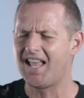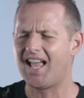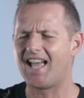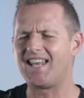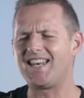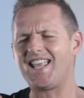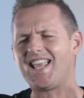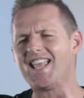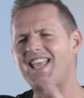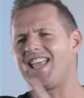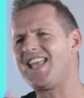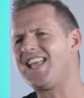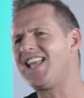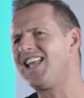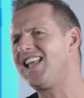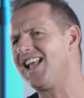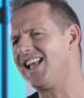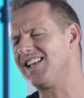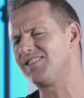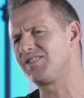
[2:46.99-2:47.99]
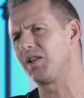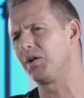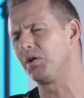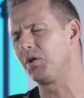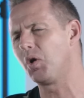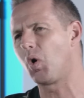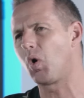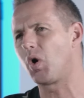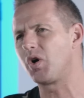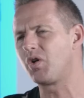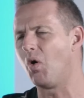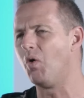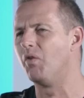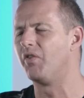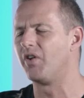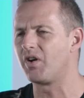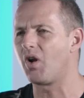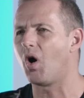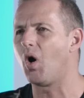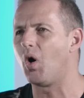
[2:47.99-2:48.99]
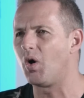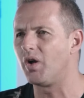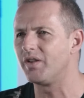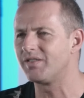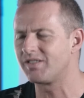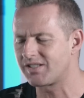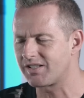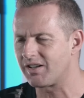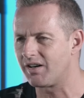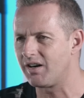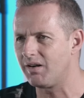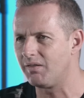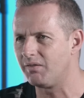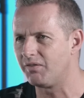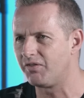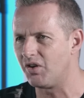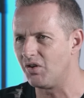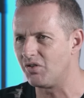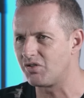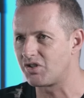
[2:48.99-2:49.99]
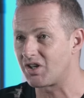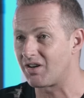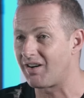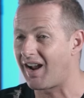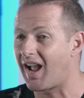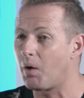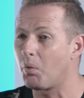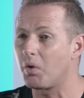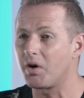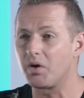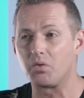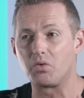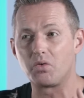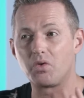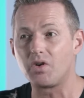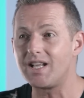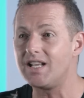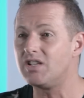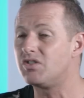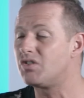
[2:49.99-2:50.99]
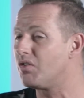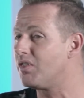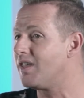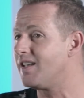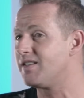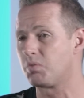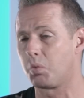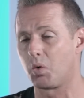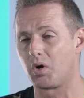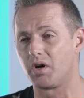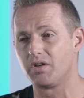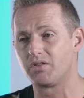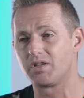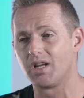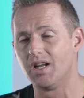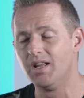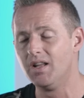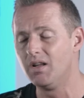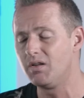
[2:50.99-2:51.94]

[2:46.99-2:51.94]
and he is the Lord over an uncertain future. I want to read you these words.